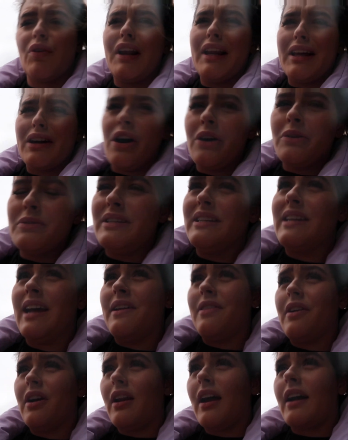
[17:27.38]
Really cold
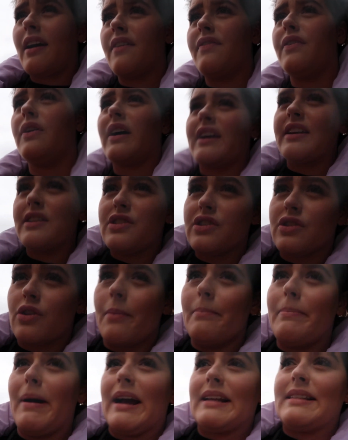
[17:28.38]
today though, like I feel like it's just
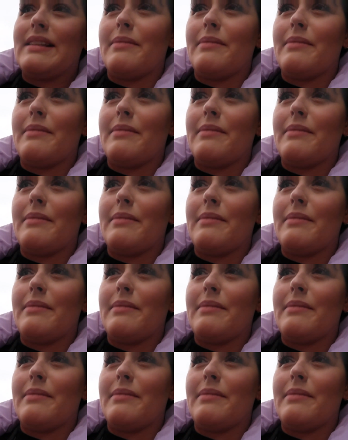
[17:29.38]
gone back